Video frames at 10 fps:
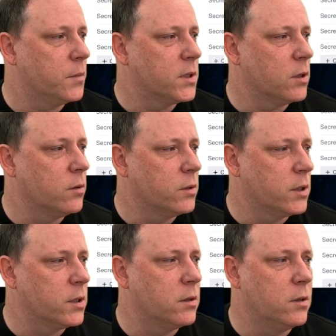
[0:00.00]
So
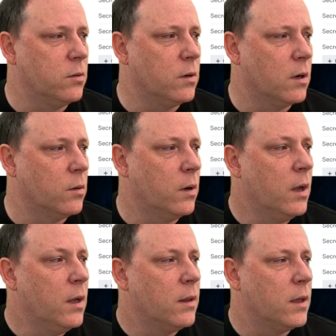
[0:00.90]
just do know
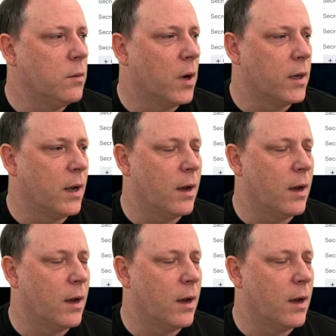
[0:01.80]
that you might